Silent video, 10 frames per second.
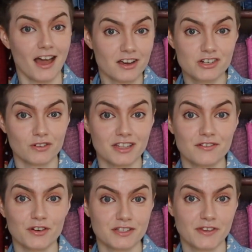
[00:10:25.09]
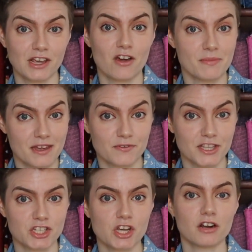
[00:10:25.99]
Actually, the first video I made for
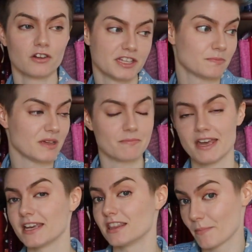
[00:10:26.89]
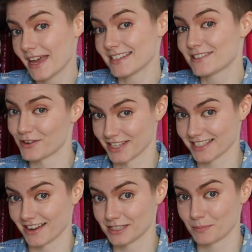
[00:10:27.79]
this channel is me making the pants for this
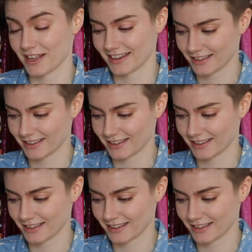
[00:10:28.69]
cosplay.